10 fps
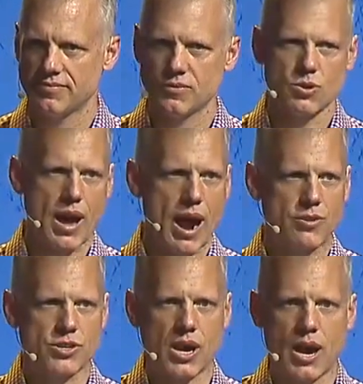So, our
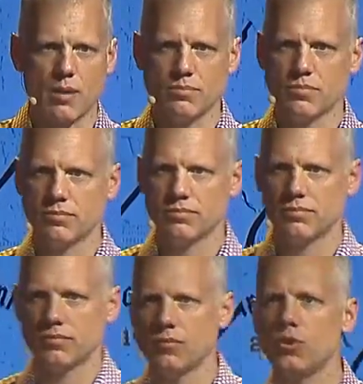job,
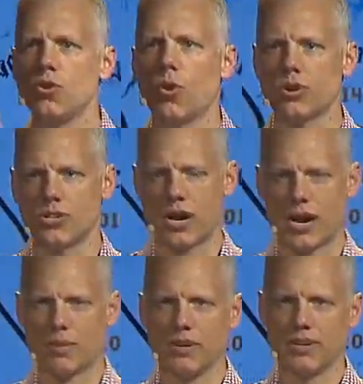your
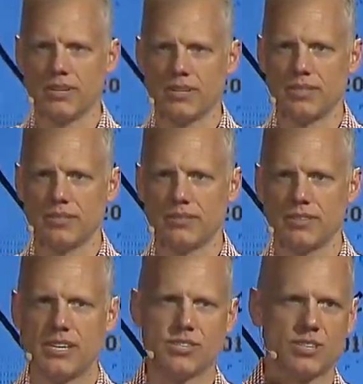job,
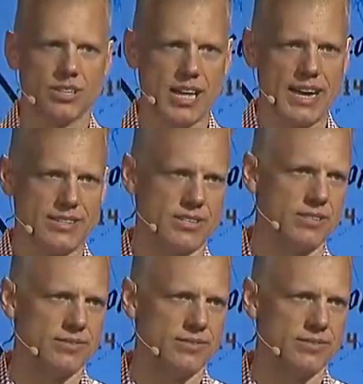is delight.